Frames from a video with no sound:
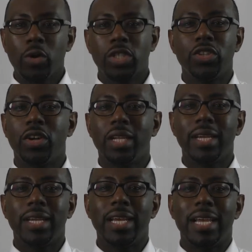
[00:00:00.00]
Bo
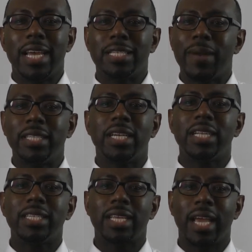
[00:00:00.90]
Snerdley is
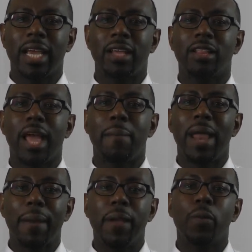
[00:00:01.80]
basically saying that
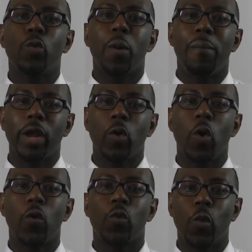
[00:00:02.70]
black people were better
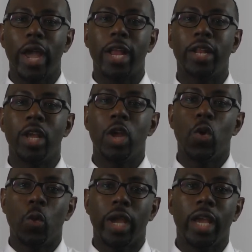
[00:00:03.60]
off when
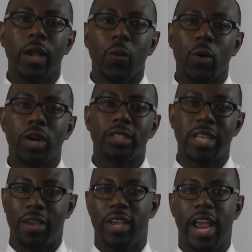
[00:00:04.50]
we were
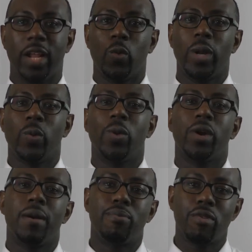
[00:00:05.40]
segregated, when we
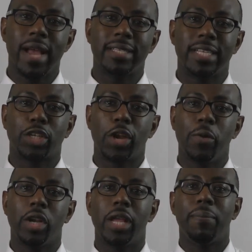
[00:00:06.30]
were oppressed as a
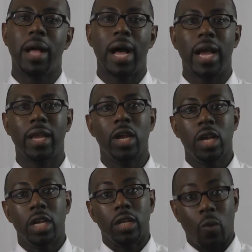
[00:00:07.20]
community by
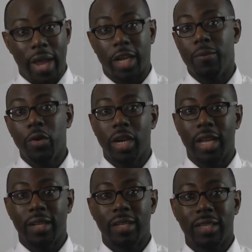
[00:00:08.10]
the white
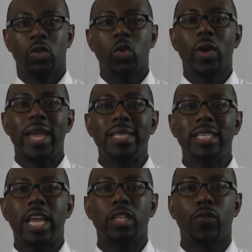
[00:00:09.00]
community. So it
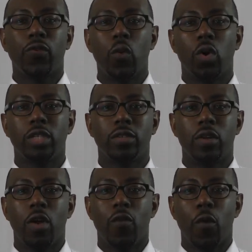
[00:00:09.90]
takes force
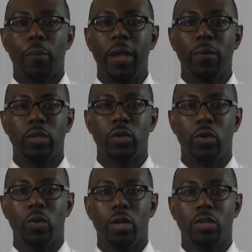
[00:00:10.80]
for people
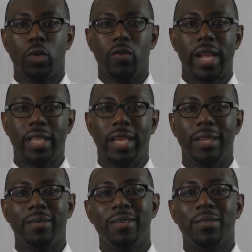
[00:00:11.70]
to do the right
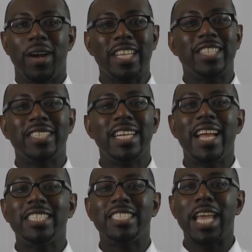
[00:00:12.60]
thing. Well, I should say
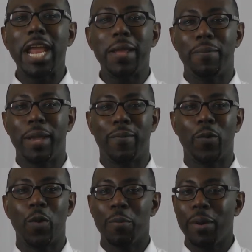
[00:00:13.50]
not just any
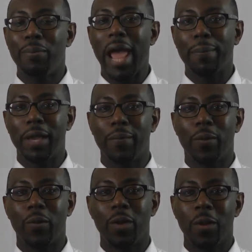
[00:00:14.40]
people, but black
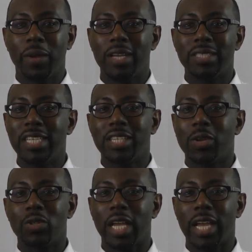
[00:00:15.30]
people. Because these
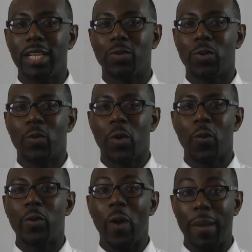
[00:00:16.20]
good old days were
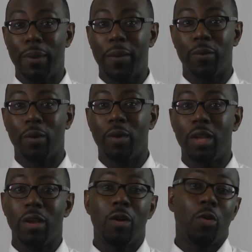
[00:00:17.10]
when white people
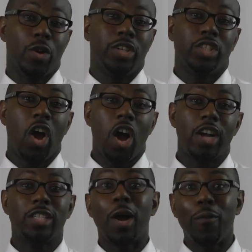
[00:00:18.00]
were in
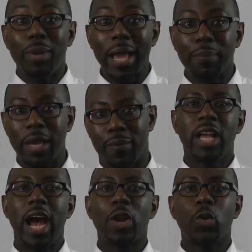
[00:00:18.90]
charge of black people.
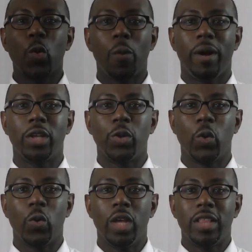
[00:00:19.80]
Now, I don't know about
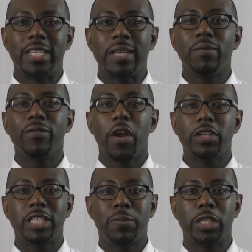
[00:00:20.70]
you, there's something
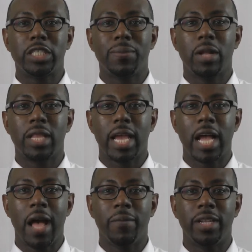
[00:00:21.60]
very suspicious about that
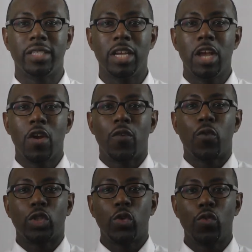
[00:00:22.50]
comment.
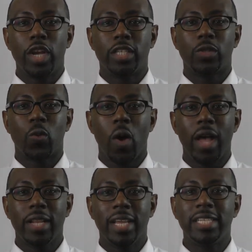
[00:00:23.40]
For two reasons.
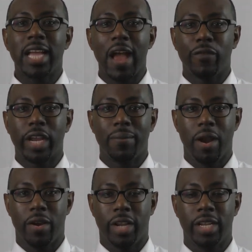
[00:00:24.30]
One, he's an African
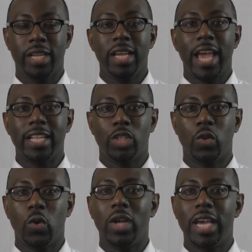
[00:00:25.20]
American, and
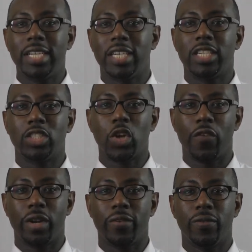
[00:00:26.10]
two, he's a
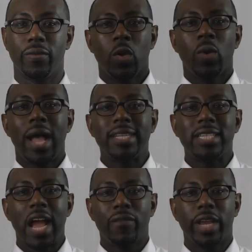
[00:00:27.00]
conservative. Well,
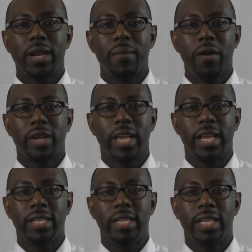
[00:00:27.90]
as an African
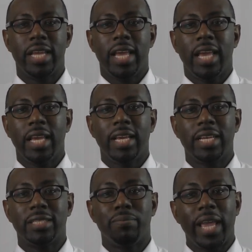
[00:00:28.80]
American, he
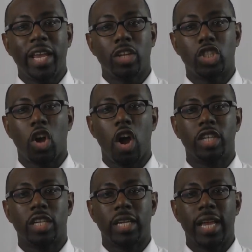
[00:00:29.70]
is making a
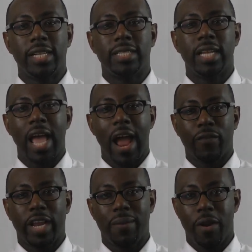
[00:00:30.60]
charge against
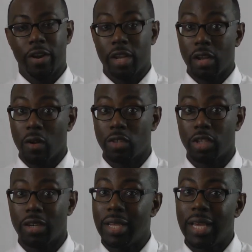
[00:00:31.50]
African American
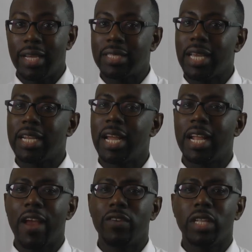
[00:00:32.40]
culture. He's saying
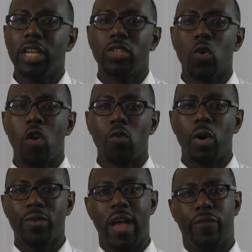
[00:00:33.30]
that everything is going
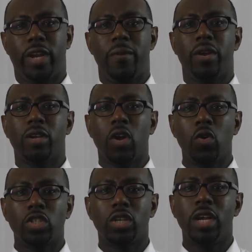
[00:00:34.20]
wrong with African American
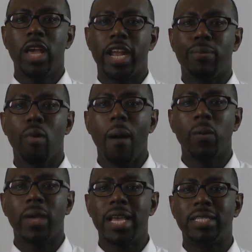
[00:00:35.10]
culture, and the
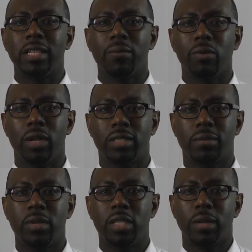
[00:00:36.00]
problem is liberalism.